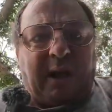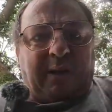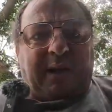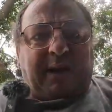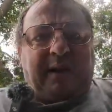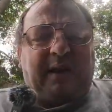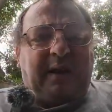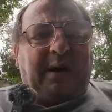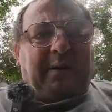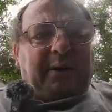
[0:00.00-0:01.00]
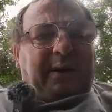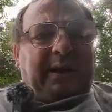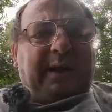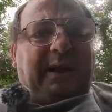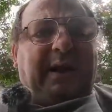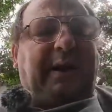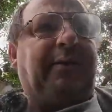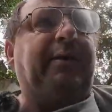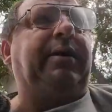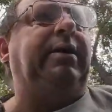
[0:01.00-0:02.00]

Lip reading: like right now I look at the ground.